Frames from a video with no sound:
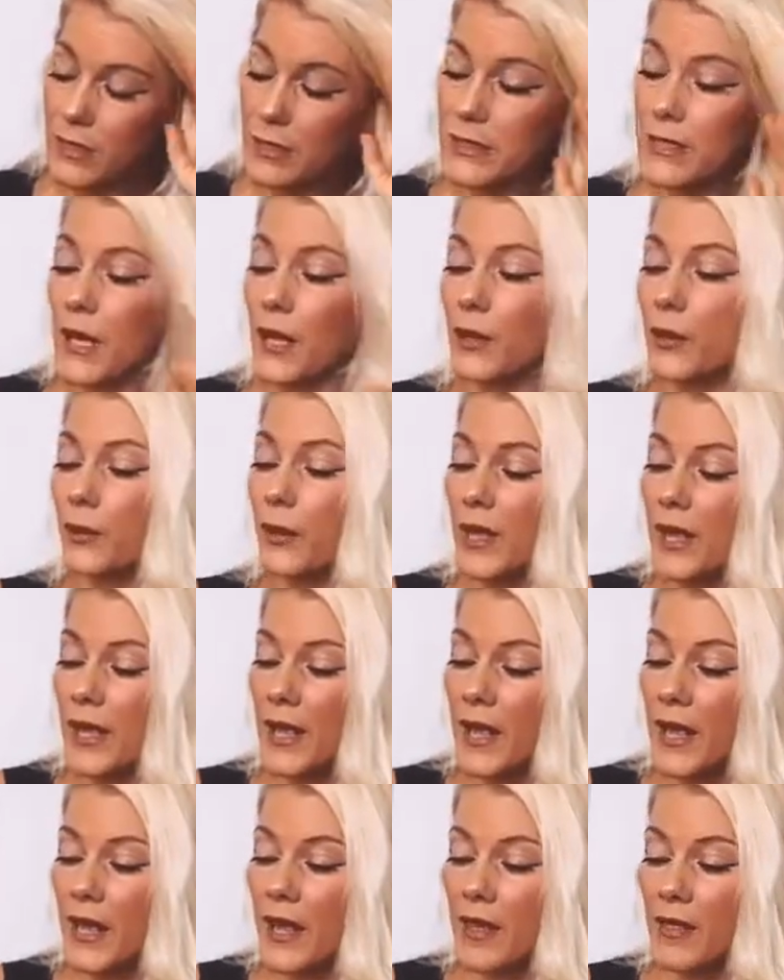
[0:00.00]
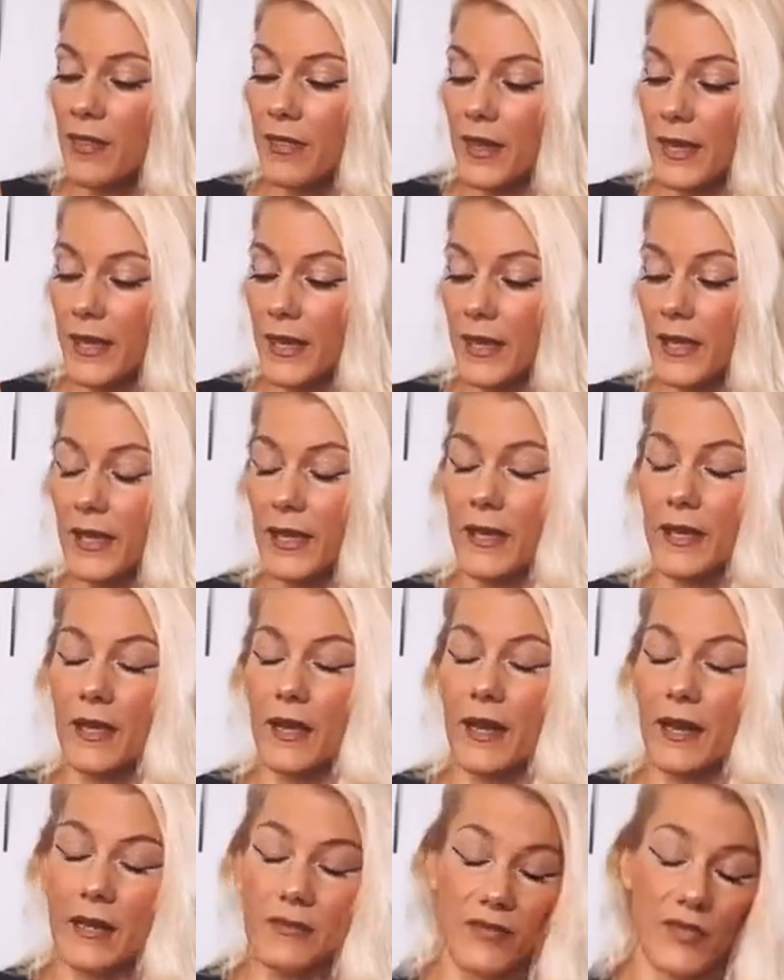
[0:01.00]
so and
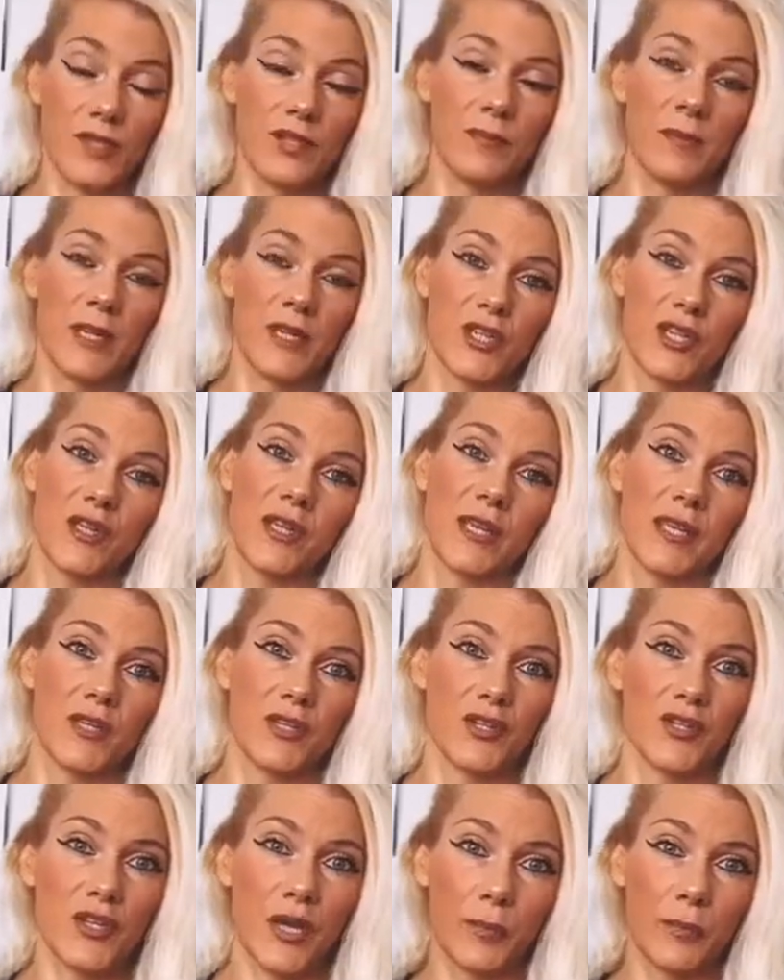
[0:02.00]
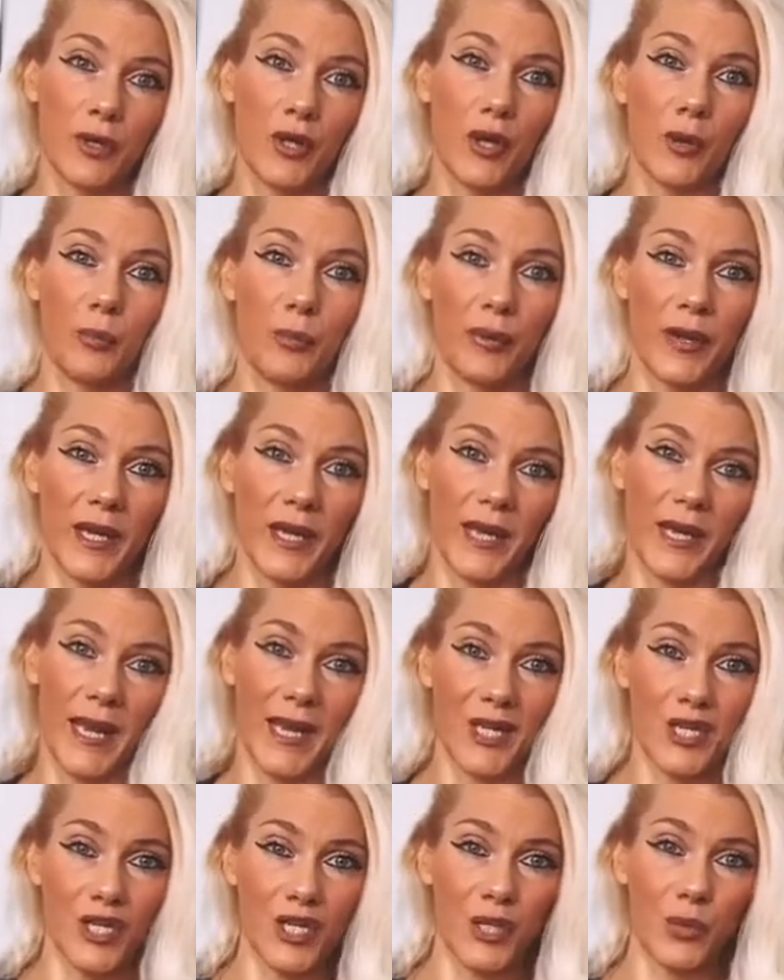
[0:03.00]
I've just mentioned, they can disturb the gut-brain
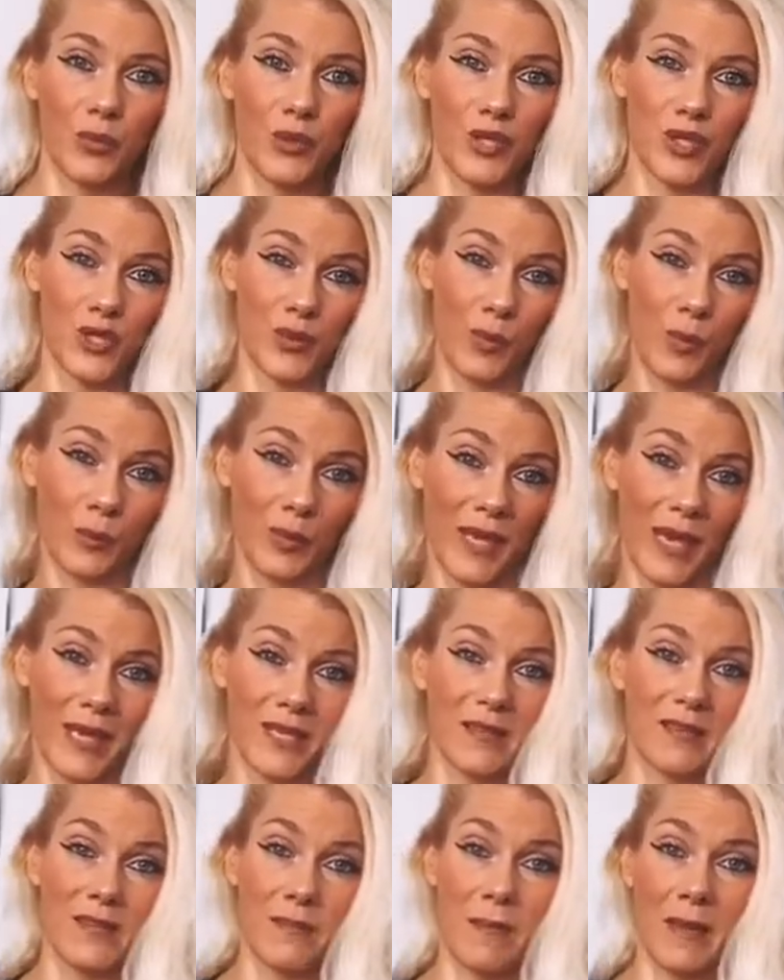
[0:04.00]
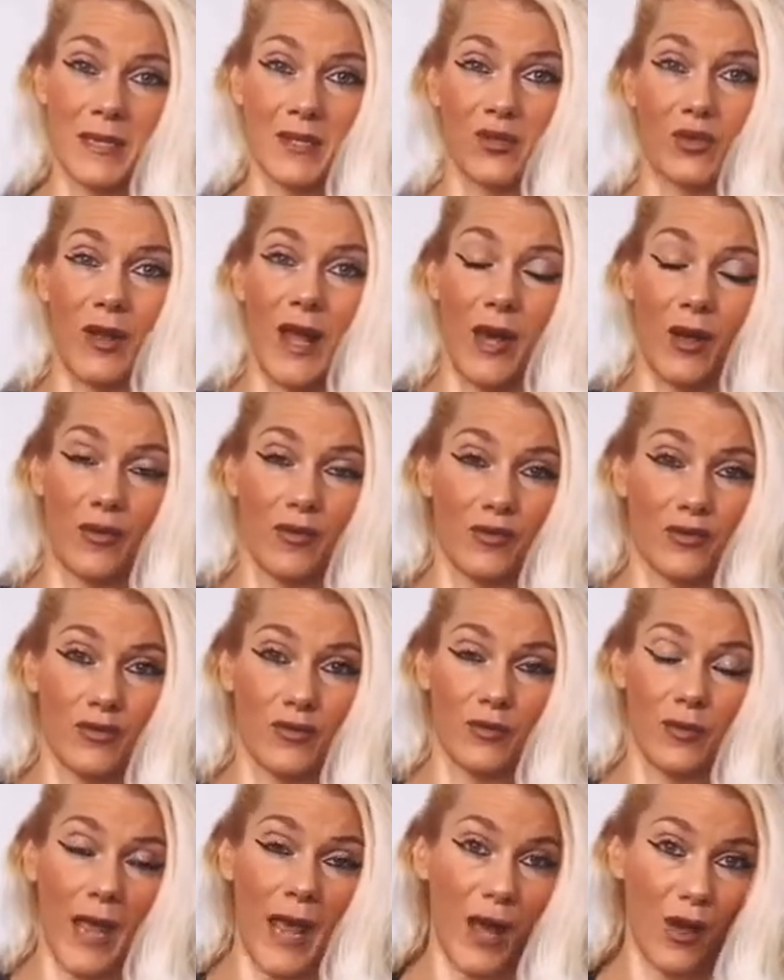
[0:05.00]
connection, which is when we get into the mental
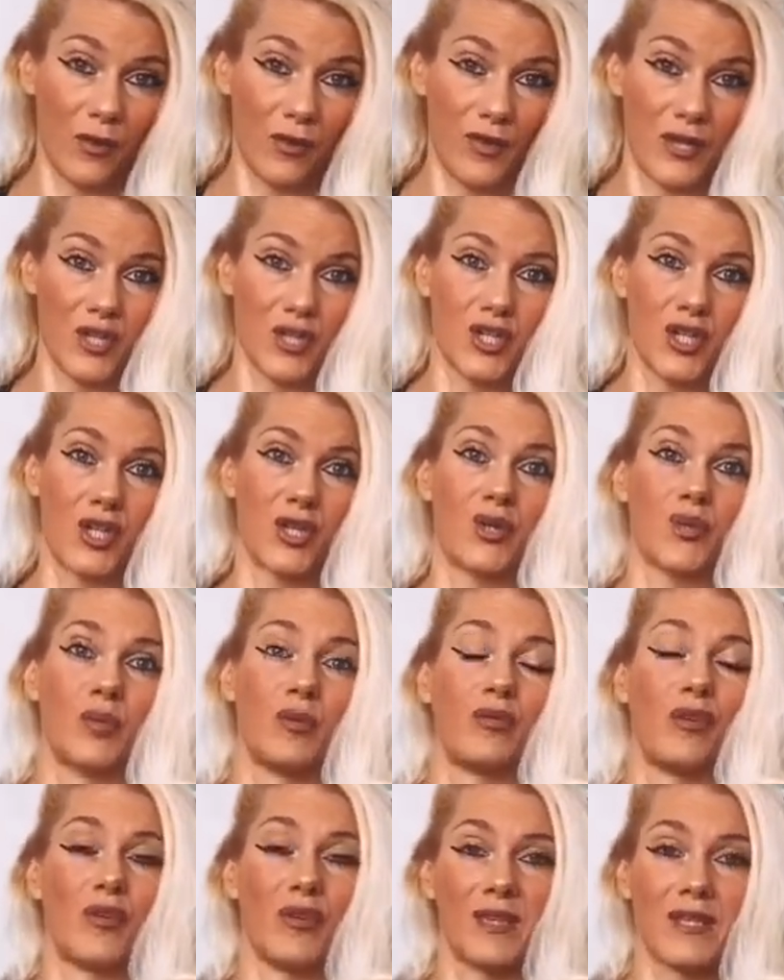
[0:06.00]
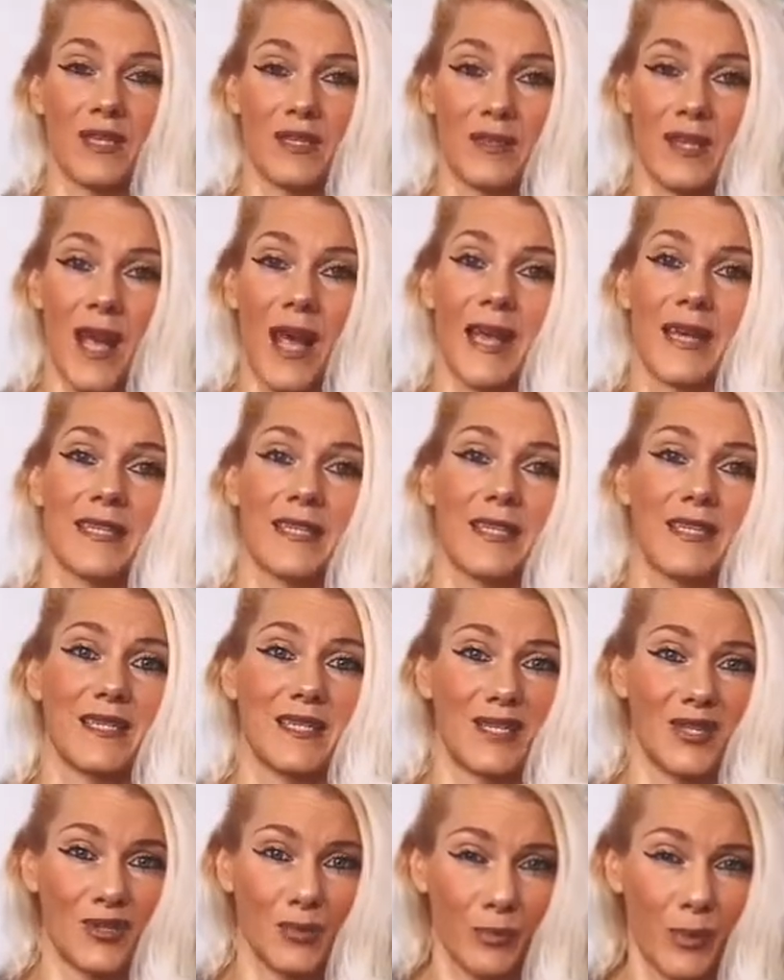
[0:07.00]
health issues. We've got these anxieties,
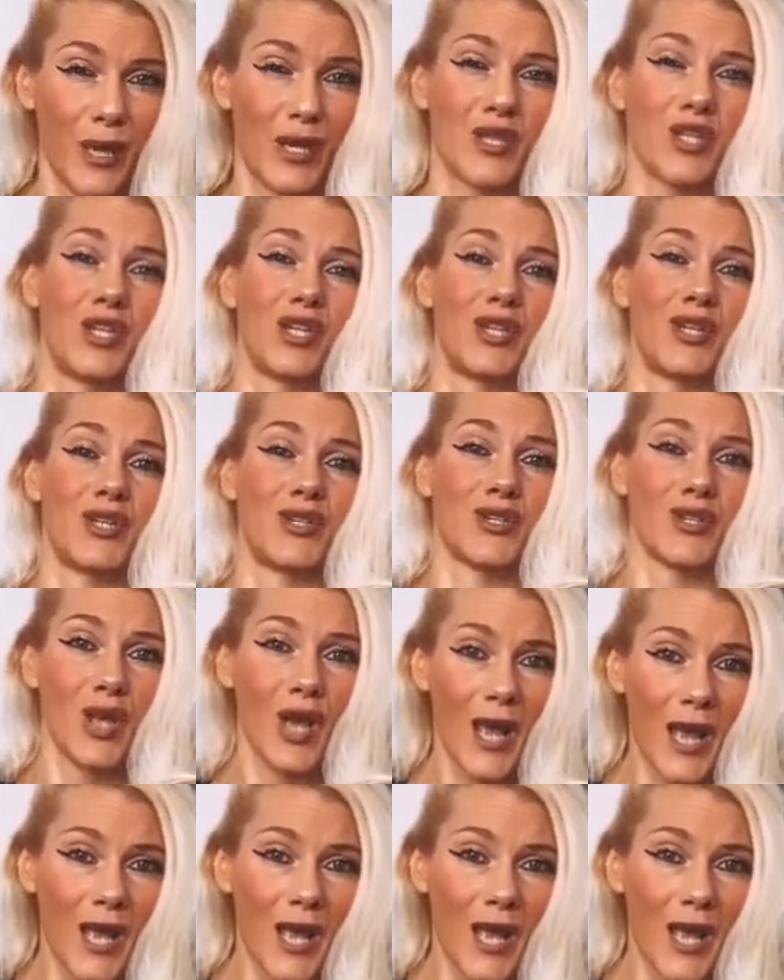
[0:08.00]
these depressions.